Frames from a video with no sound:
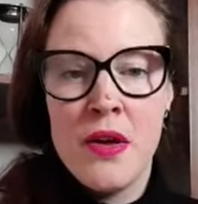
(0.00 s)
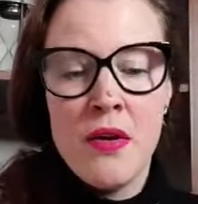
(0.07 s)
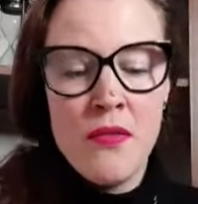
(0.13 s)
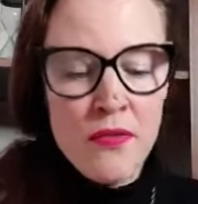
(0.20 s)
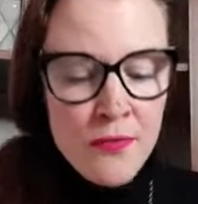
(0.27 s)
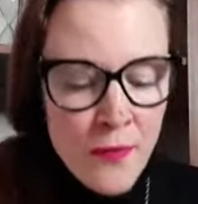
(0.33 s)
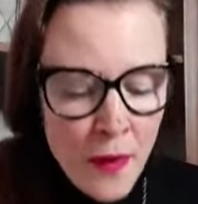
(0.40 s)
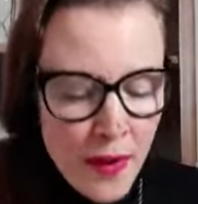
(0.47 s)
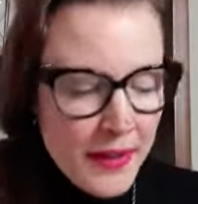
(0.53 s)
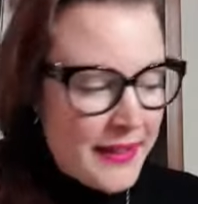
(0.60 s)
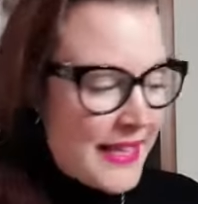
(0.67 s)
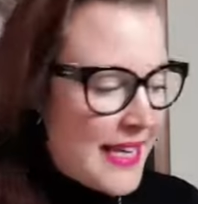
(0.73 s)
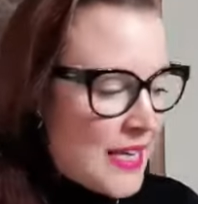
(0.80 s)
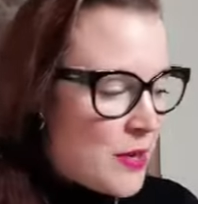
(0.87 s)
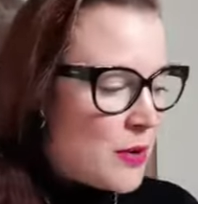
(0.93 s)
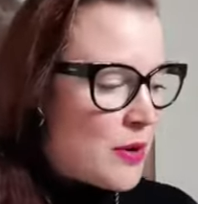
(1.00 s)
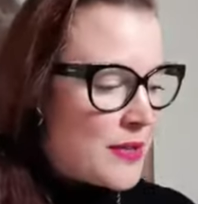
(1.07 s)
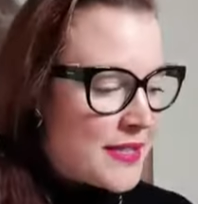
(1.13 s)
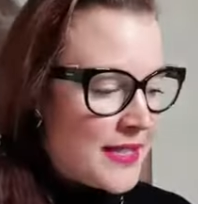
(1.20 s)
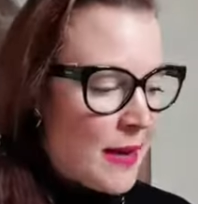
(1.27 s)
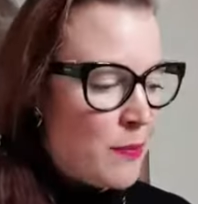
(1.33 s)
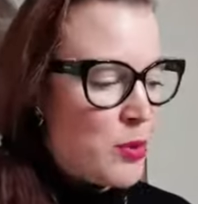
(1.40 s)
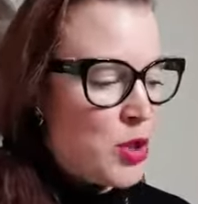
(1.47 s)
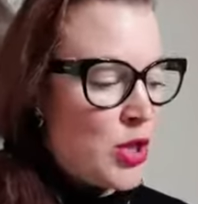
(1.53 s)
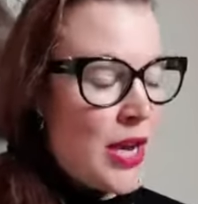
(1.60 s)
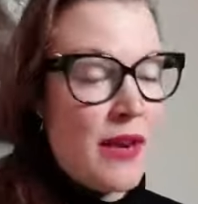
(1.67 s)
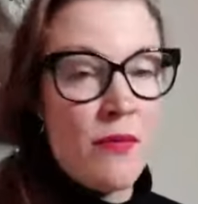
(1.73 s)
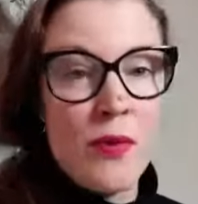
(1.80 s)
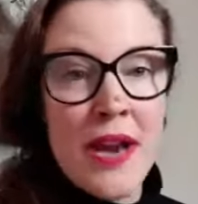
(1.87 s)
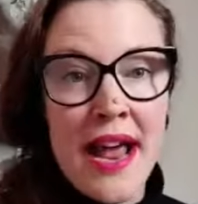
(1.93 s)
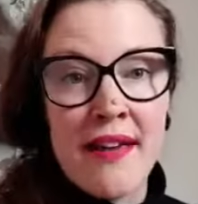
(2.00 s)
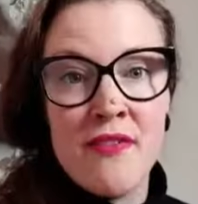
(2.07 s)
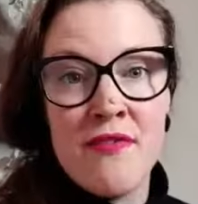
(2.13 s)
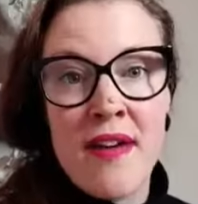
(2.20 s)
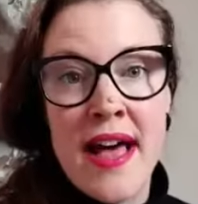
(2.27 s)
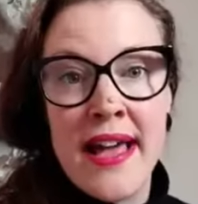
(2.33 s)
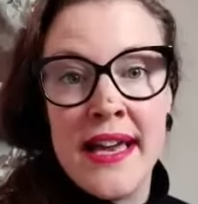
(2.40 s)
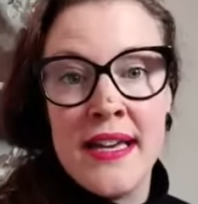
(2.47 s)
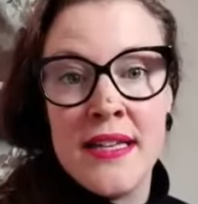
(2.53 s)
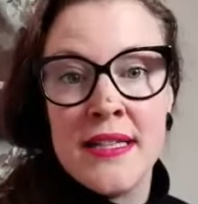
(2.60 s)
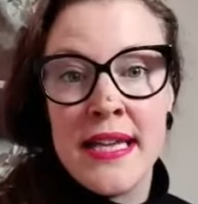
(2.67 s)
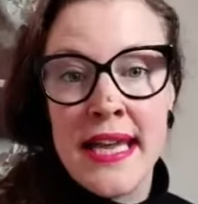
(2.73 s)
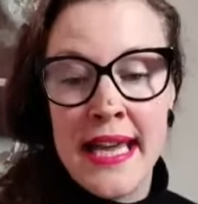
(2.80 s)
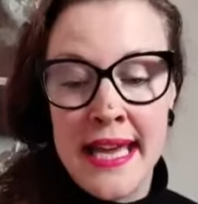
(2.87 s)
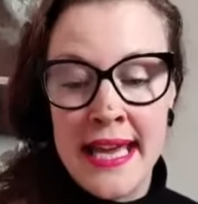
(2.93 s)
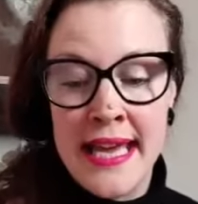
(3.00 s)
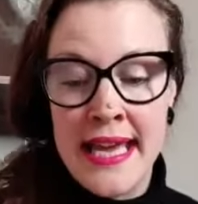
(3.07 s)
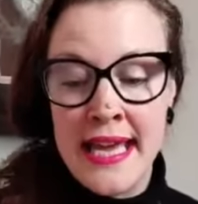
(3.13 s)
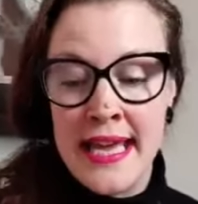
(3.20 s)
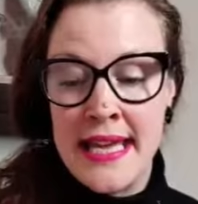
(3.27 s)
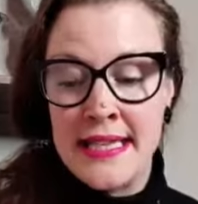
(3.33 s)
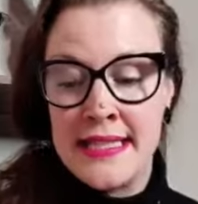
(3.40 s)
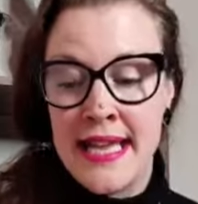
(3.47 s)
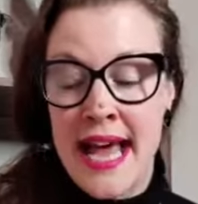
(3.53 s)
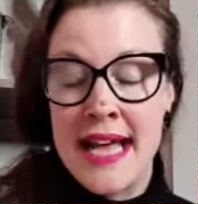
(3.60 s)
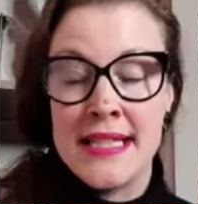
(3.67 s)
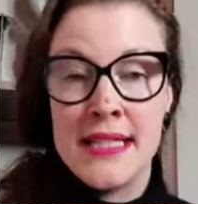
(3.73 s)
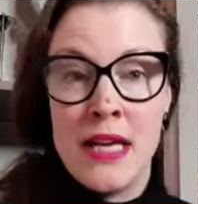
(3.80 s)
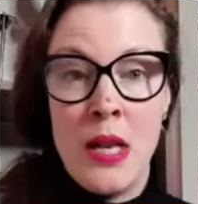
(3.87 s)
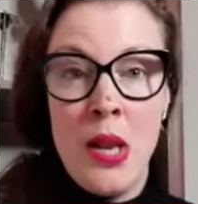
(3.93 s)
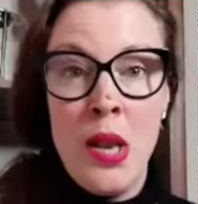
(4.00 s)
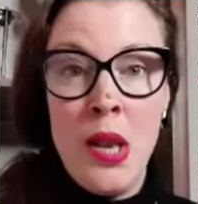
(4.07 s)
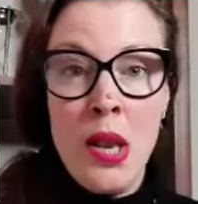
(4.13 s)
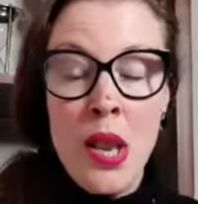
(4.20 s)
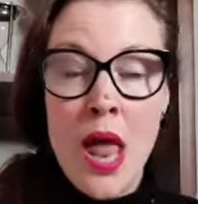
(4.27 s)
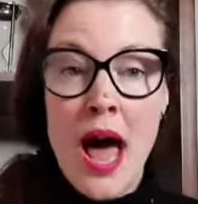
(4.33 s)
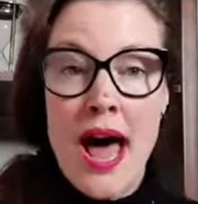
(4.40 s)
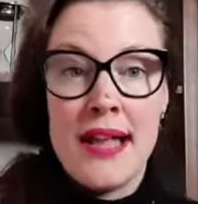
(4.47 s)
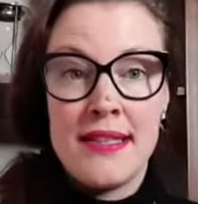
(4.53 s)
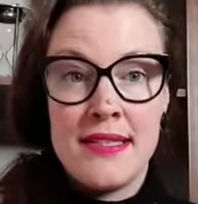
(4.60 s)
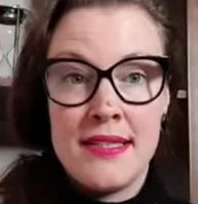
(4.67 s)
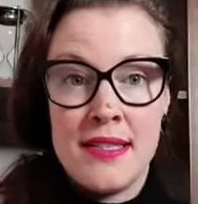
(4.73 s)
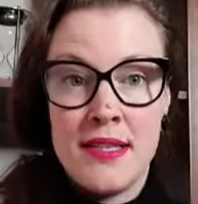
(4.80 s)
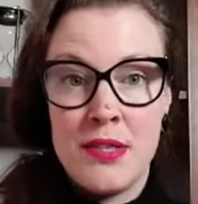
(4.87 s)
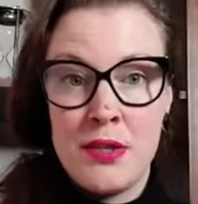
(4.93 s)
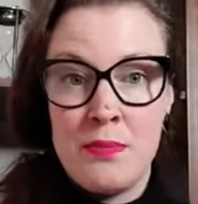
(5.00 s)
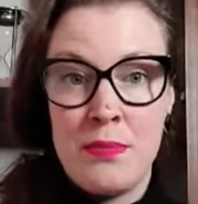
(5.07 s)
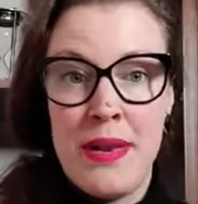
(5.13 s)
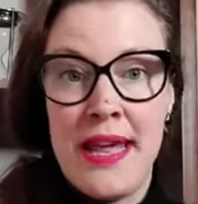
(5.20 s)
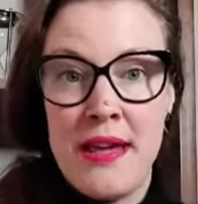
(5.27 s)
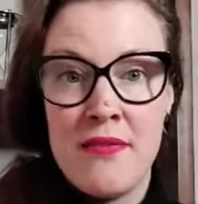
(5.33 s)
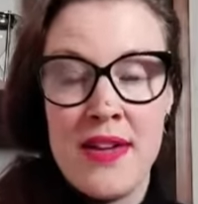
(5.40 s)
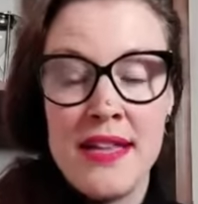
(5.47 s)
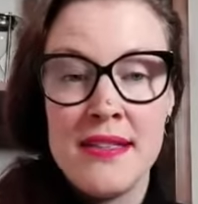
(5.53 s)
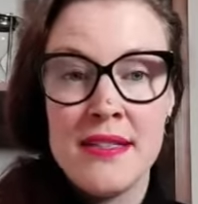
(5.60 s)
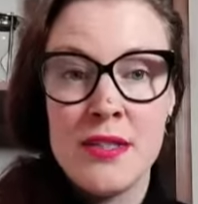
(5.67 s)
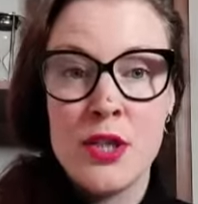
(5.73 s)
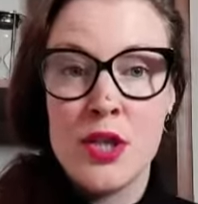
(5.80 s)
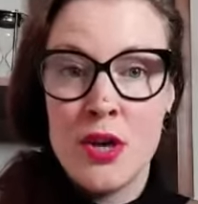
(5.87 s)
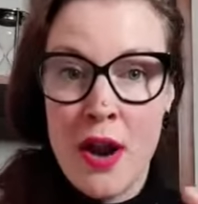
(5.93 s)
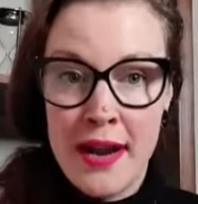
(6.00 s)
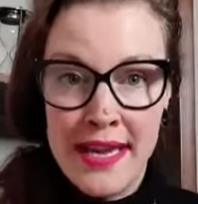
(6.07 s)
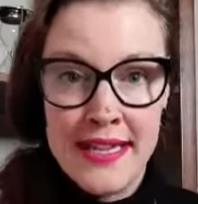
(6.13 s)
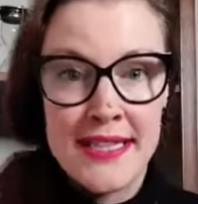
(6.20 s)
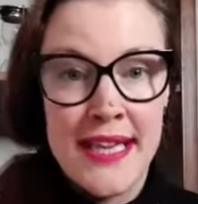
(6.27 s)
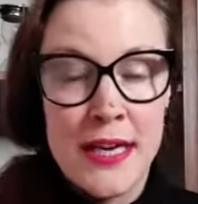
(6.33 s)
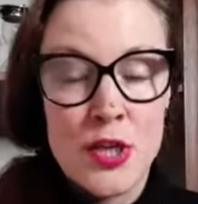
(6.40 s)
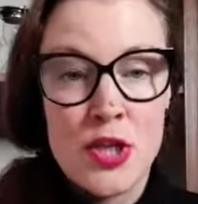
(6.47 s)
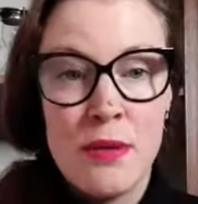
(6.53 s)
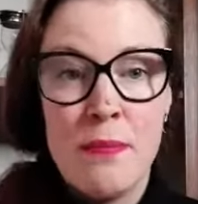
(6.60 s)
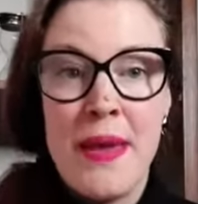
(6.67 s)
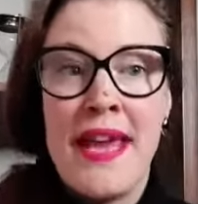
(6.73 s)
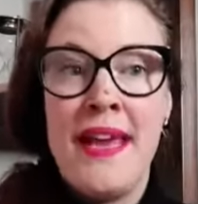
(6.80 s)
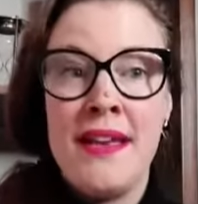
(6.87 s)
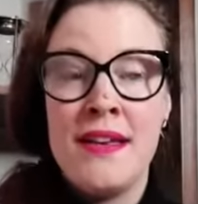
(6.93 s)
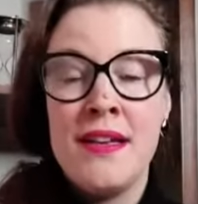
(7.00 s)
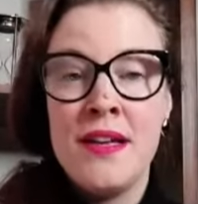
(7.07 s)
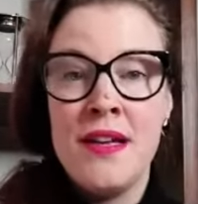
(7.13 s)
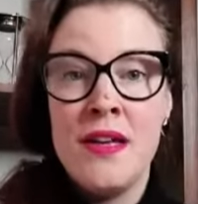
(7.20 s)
Faulty neuroception, what I find is has a lot to play with chronic sexual pain,